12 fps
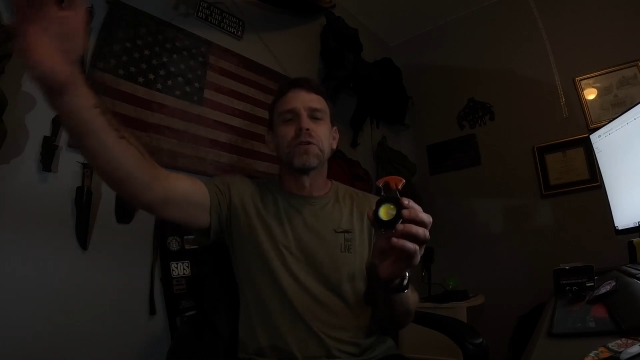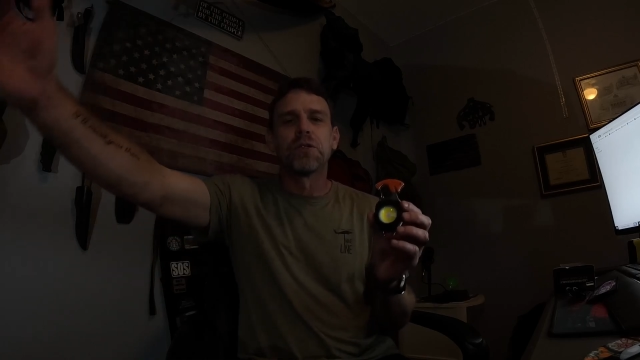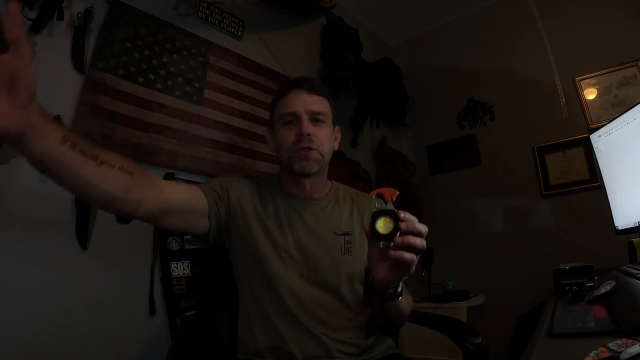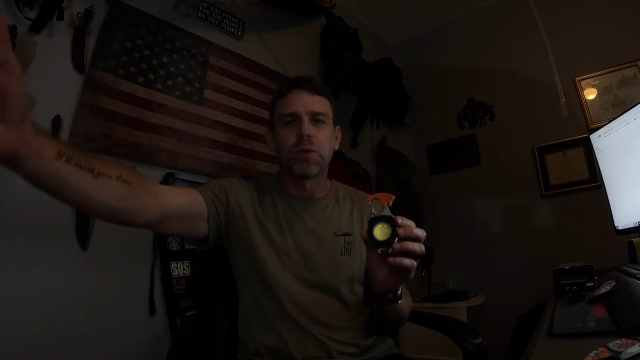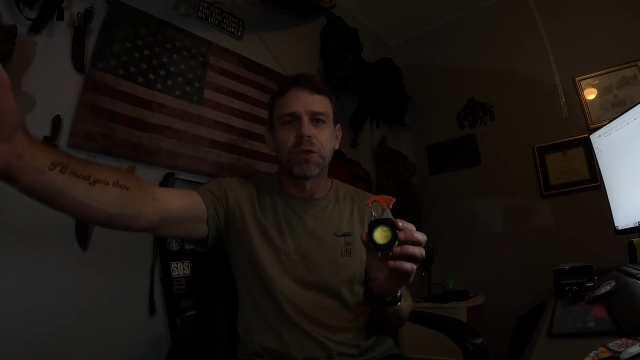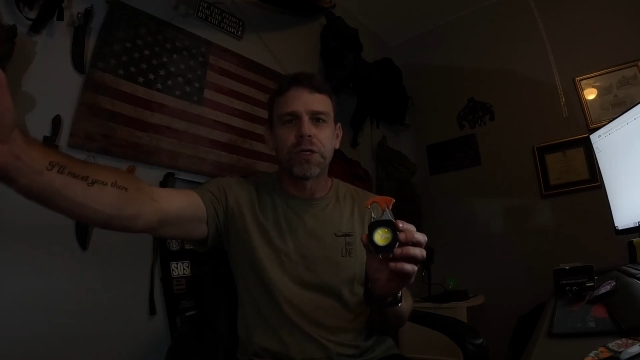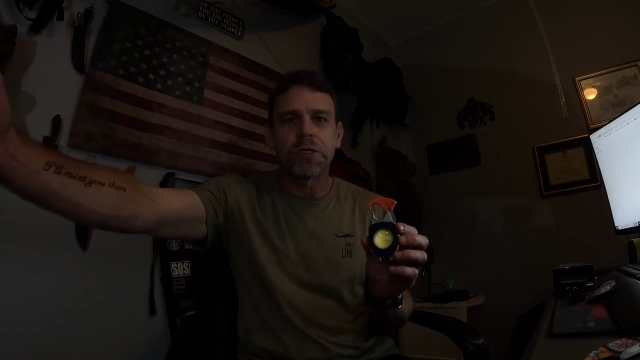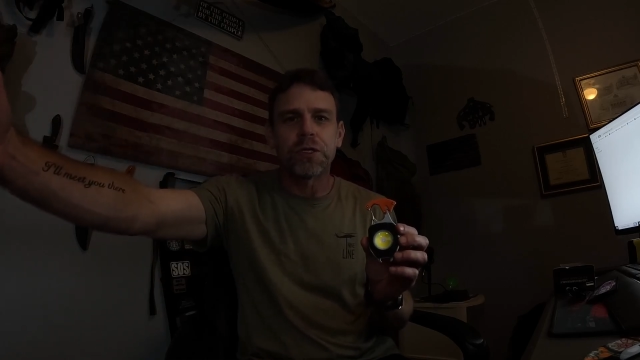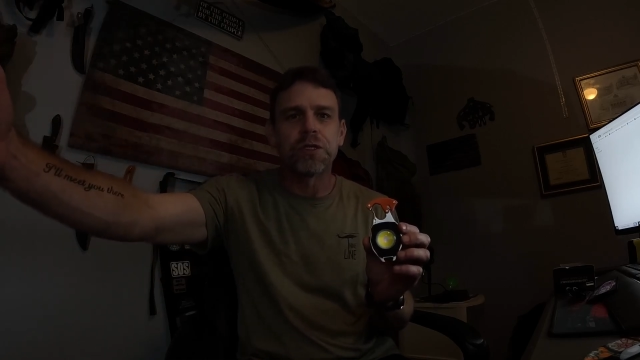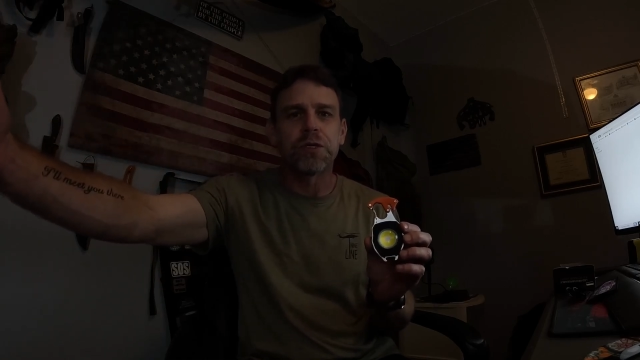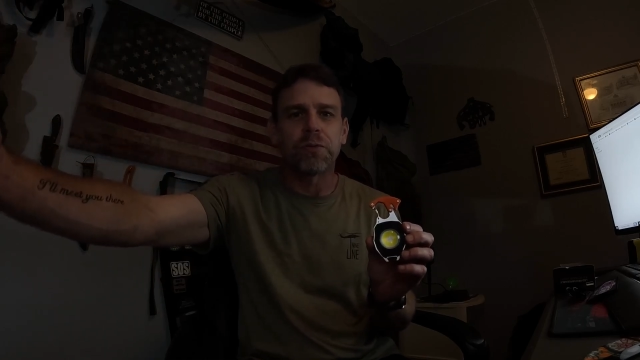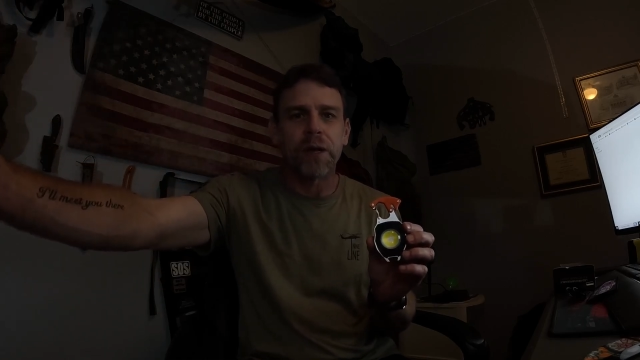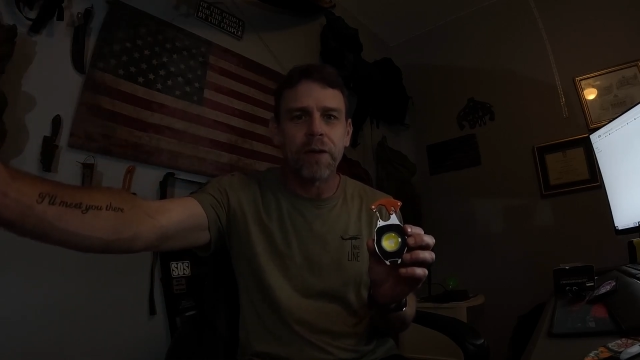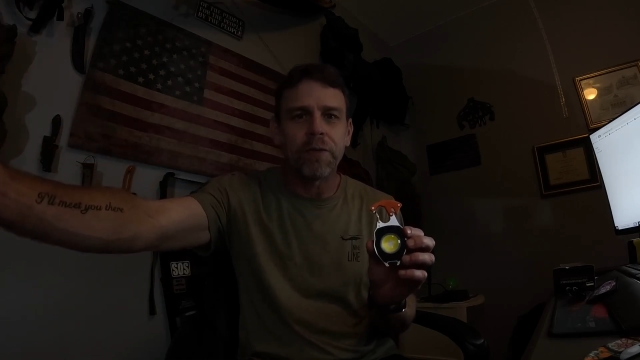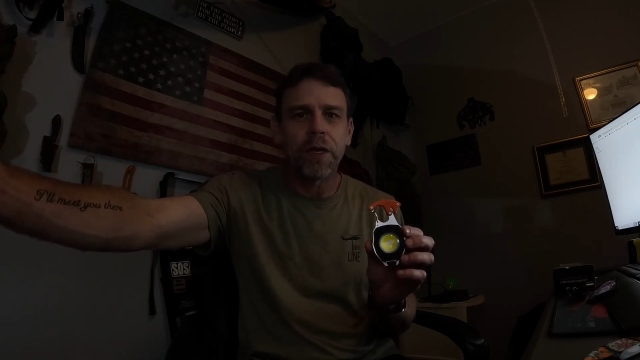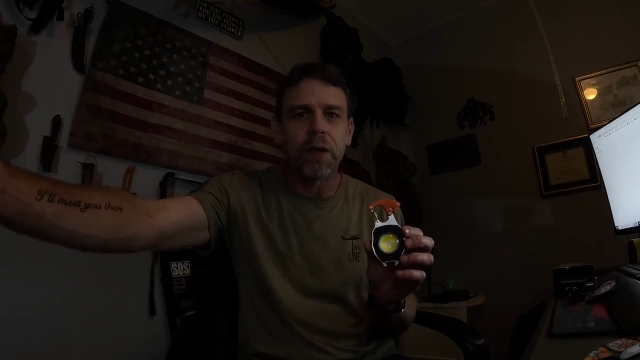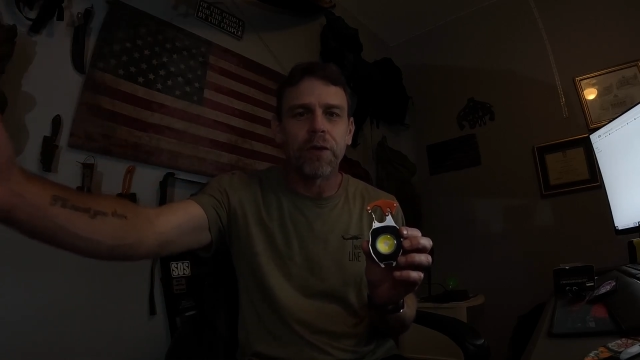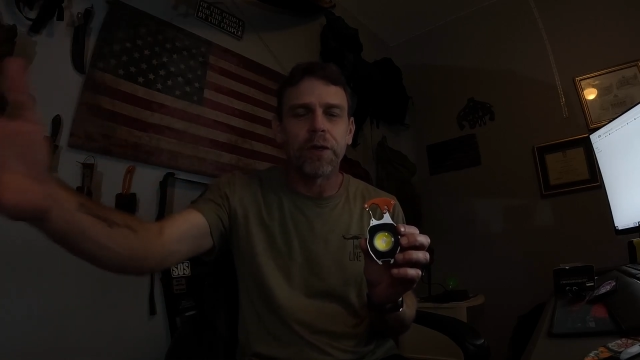short distance
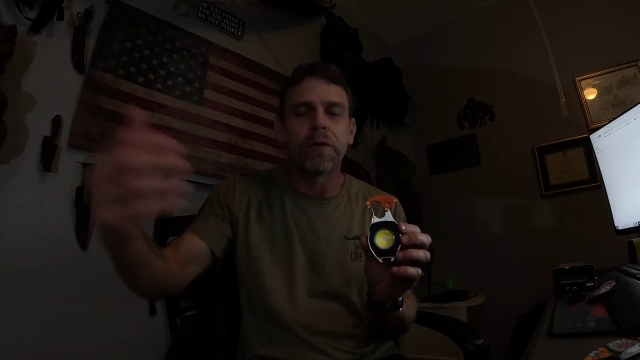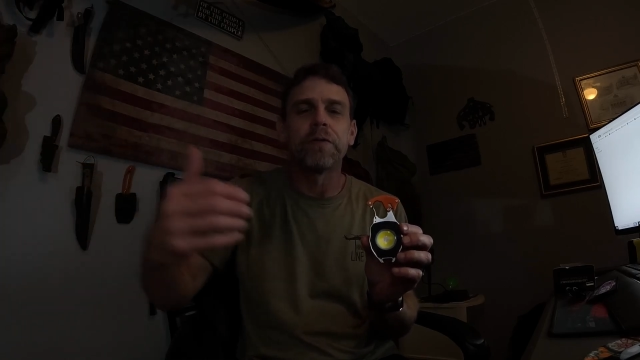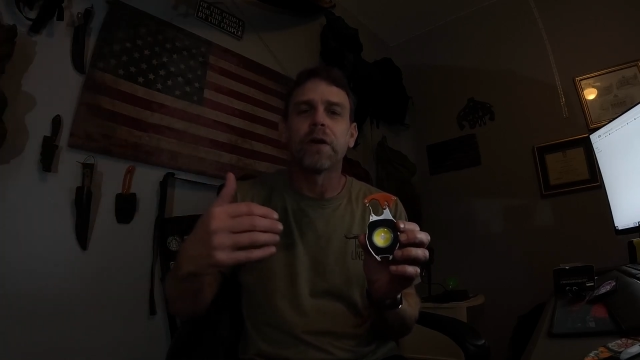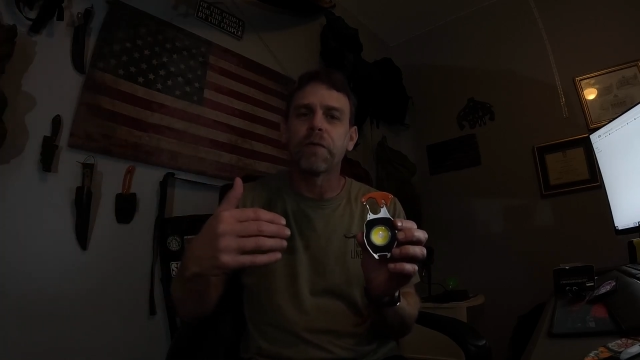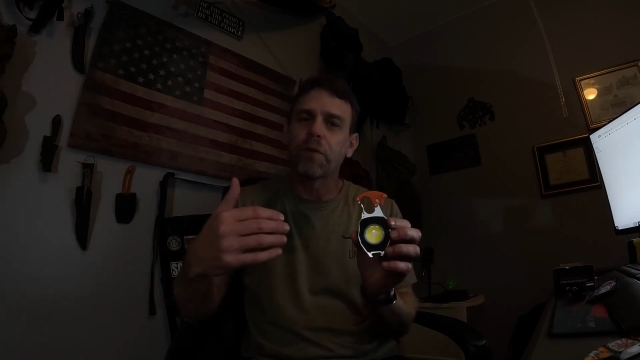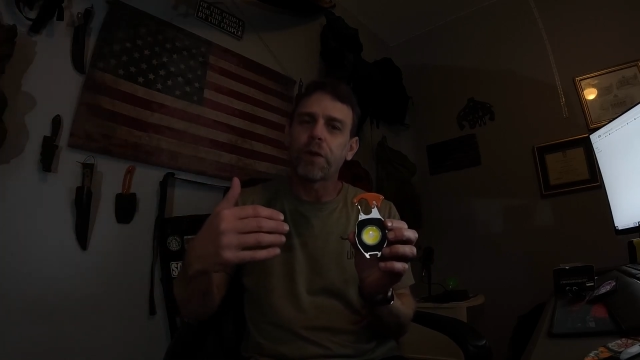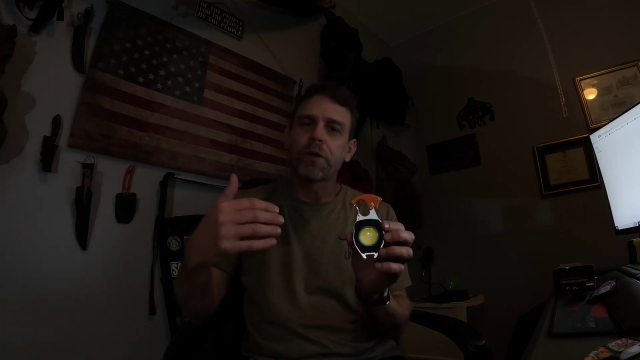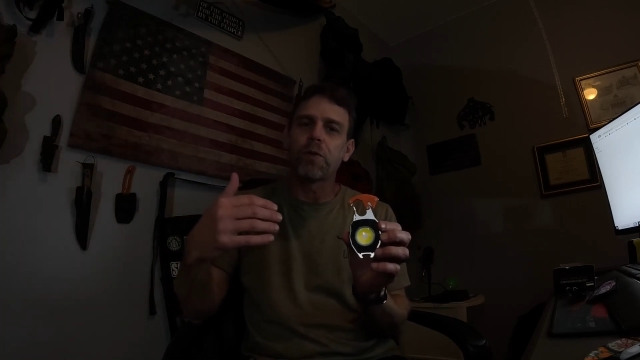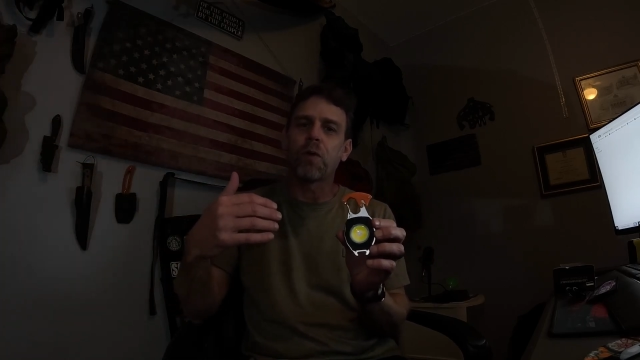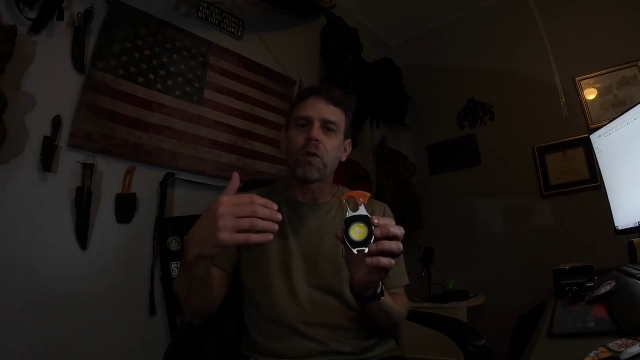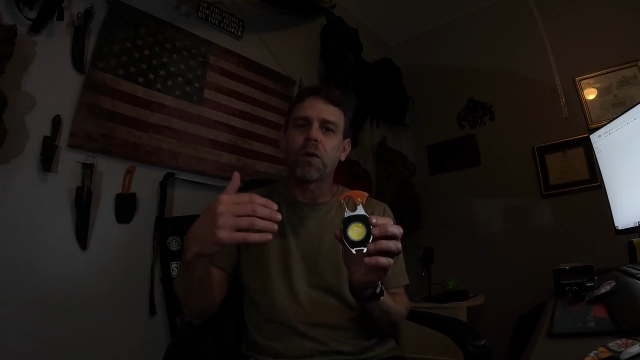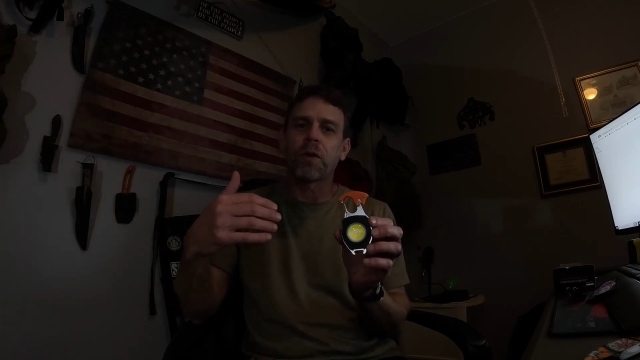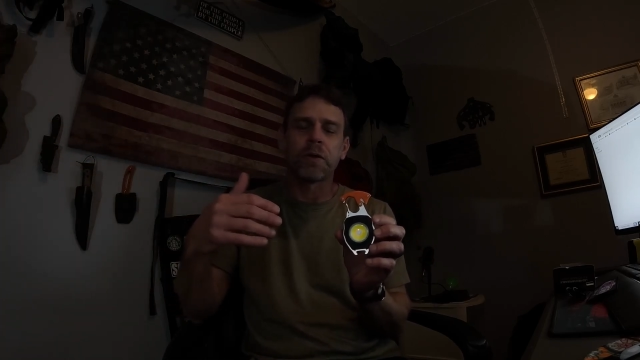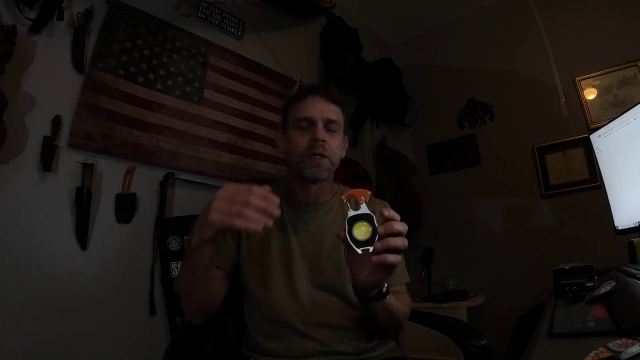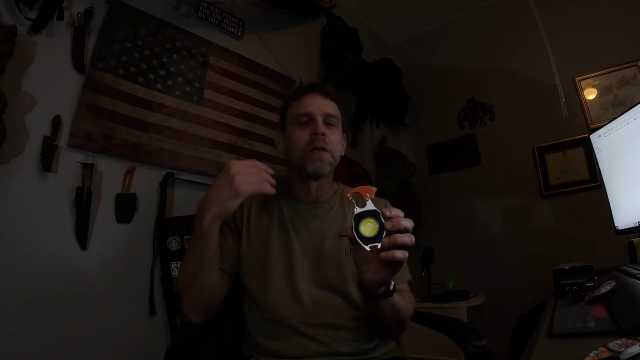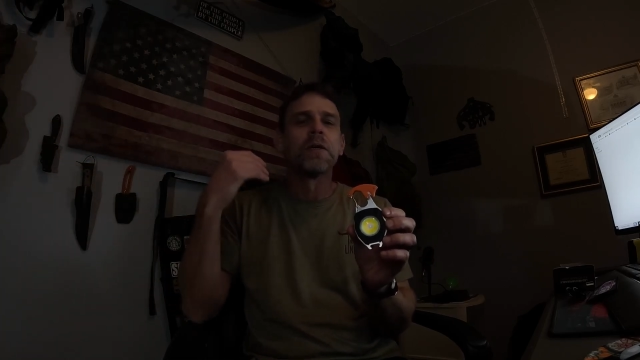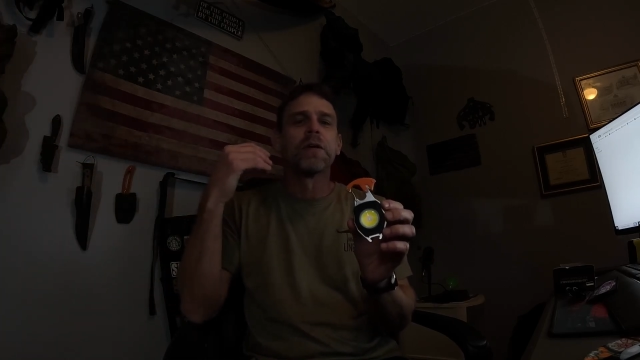surrounding area of where you are,